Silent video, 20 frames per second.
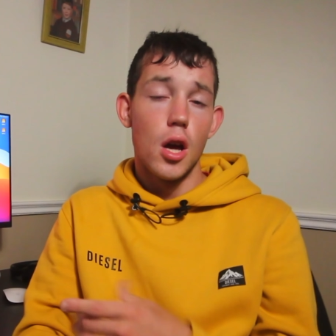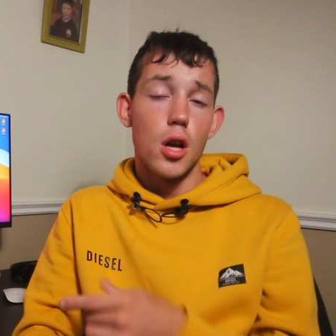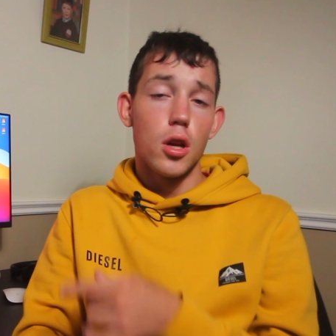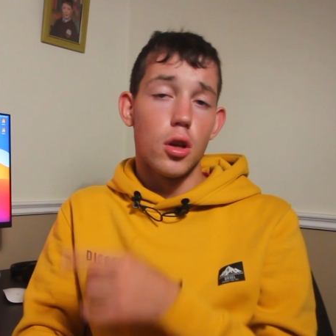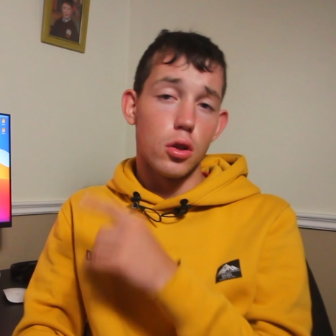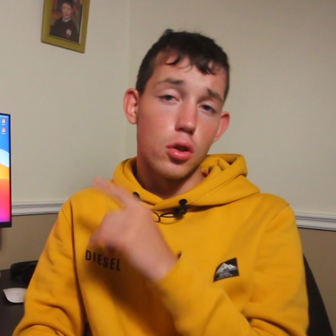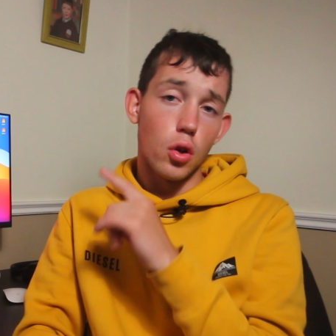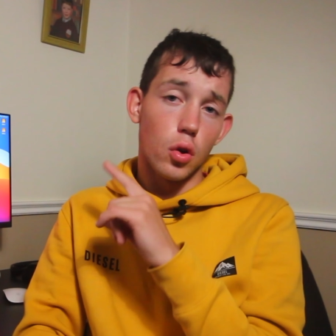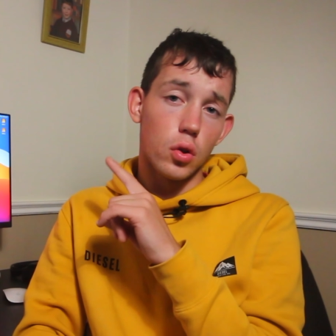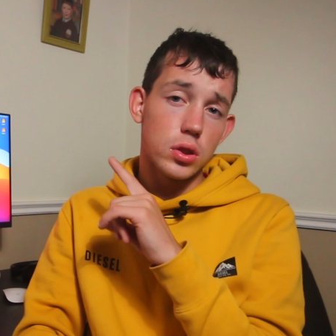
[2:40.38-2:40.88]

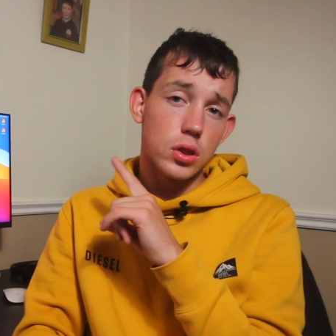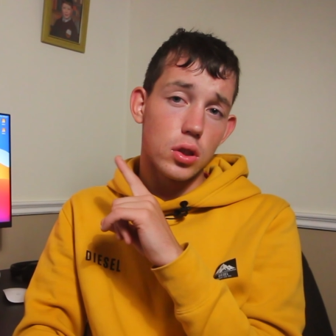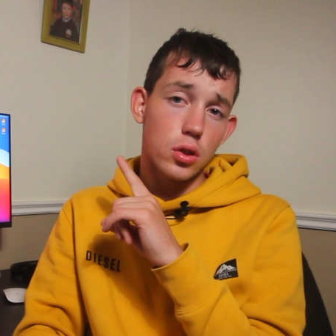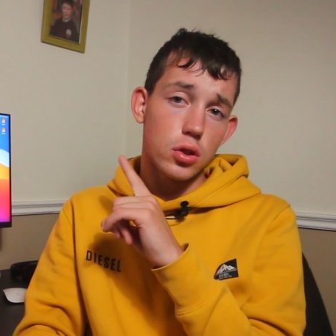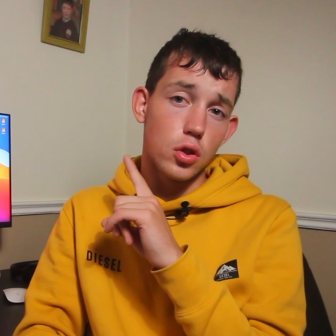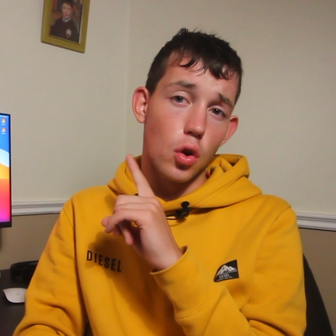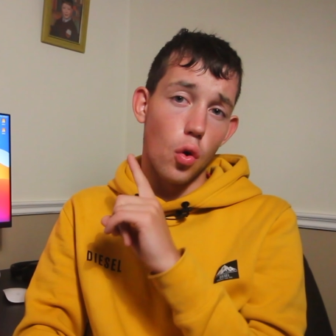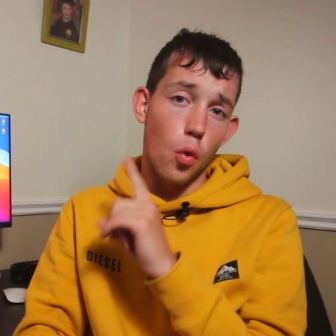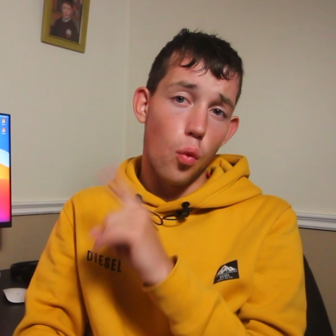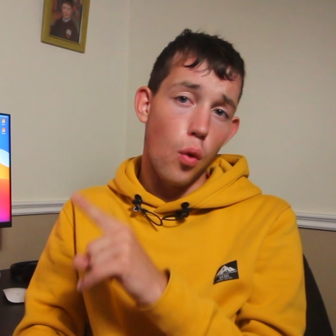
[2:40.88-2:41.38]
You'll notice
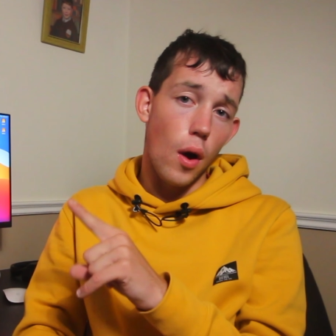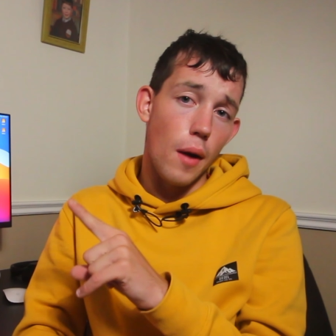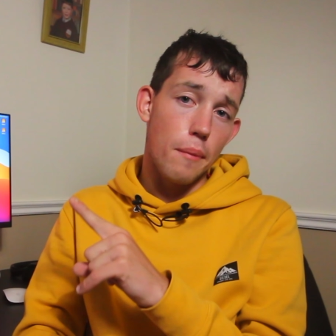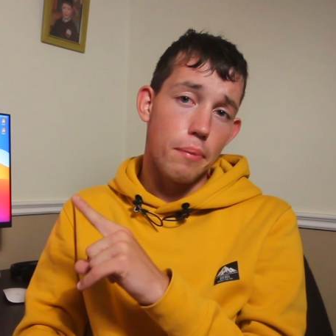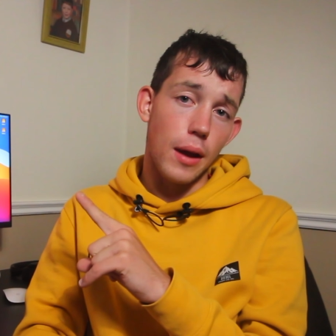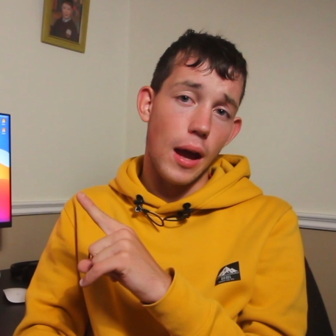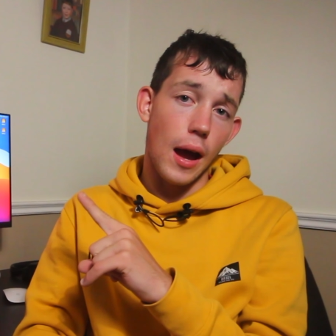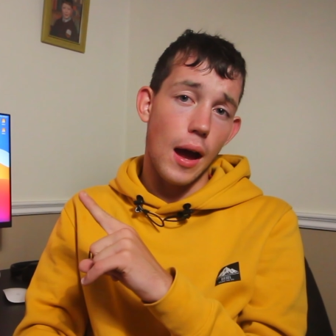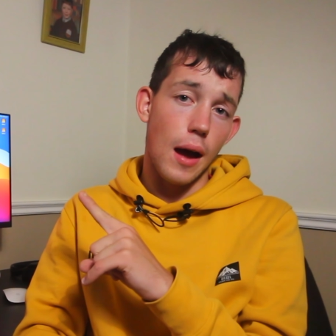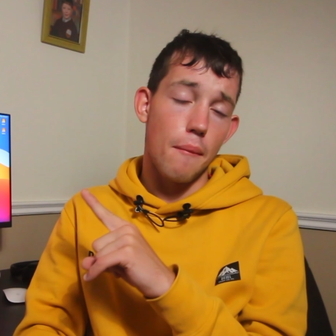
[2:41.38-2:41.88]
there's no
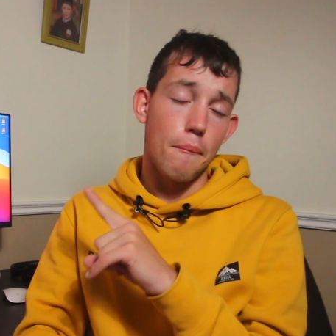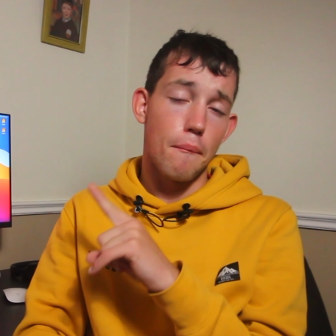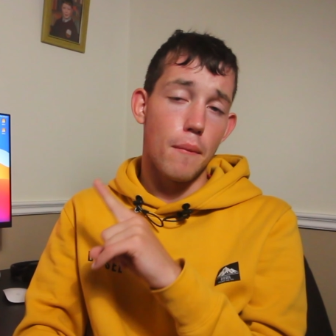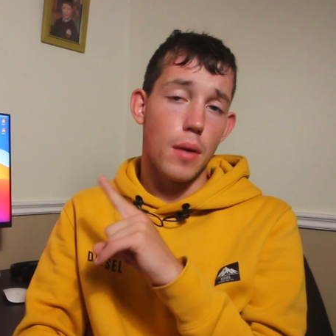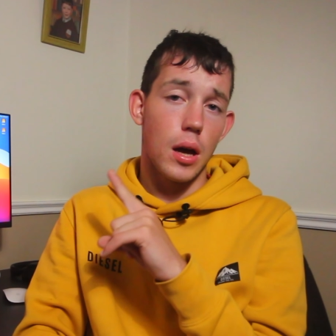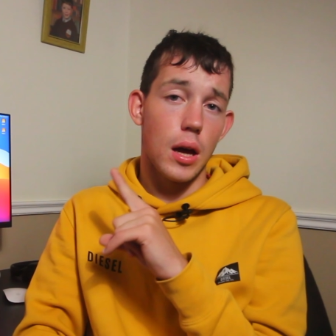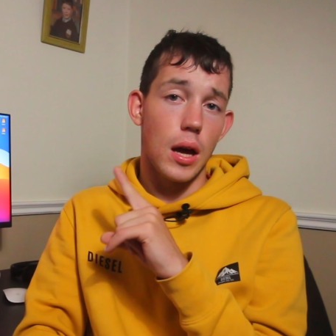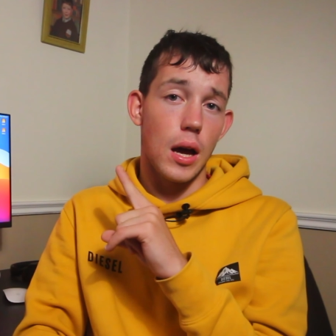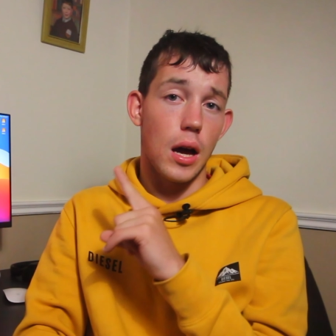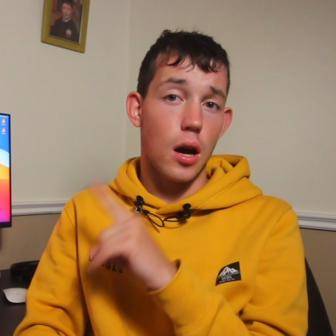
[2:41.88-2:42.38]
webcam
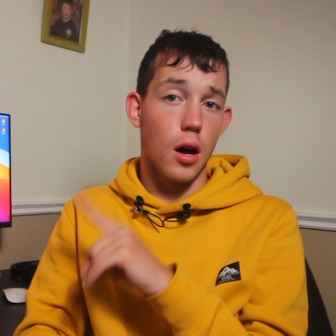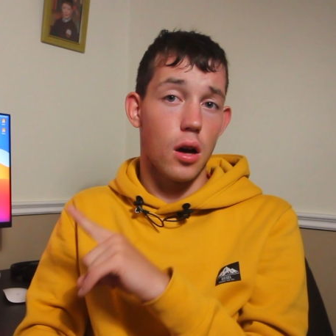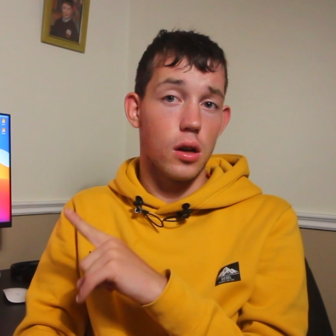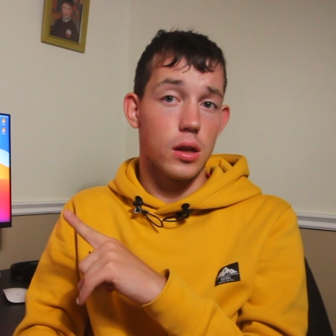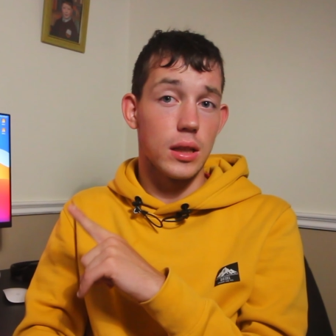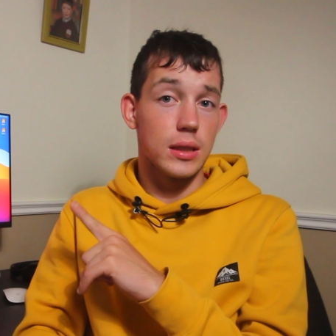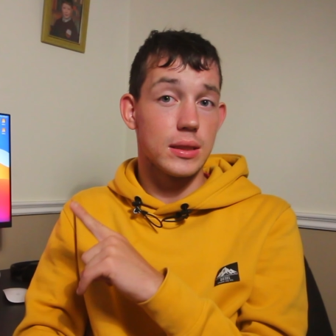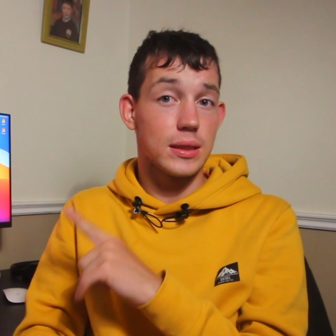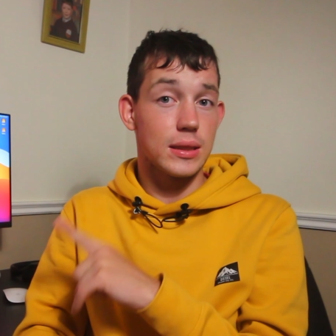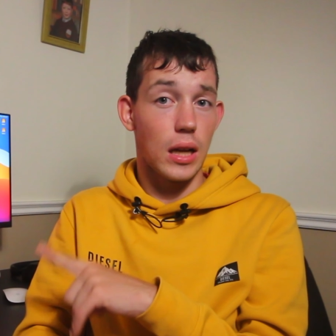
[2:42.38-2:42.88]

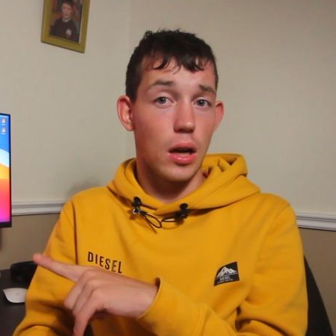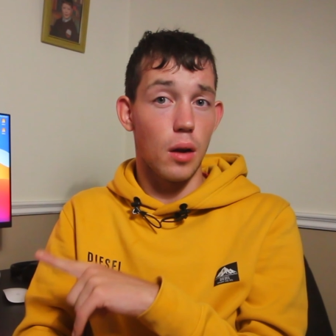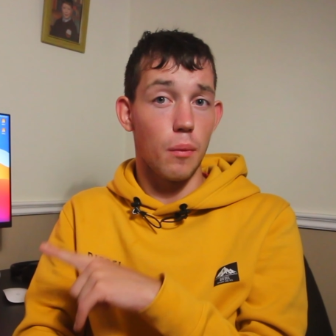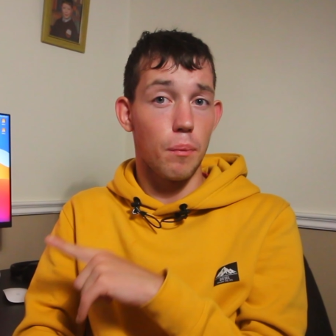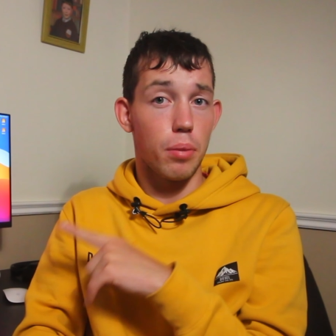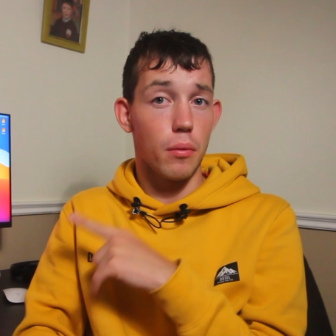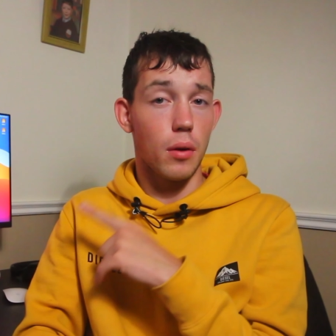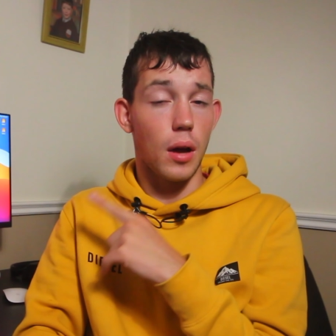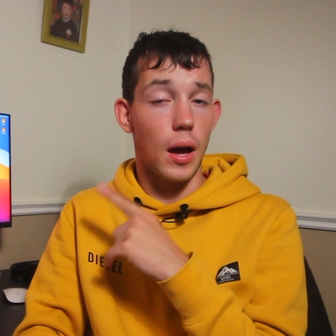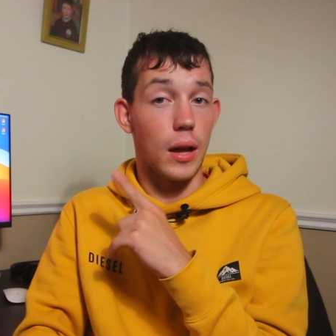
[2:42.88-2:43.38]
on this setup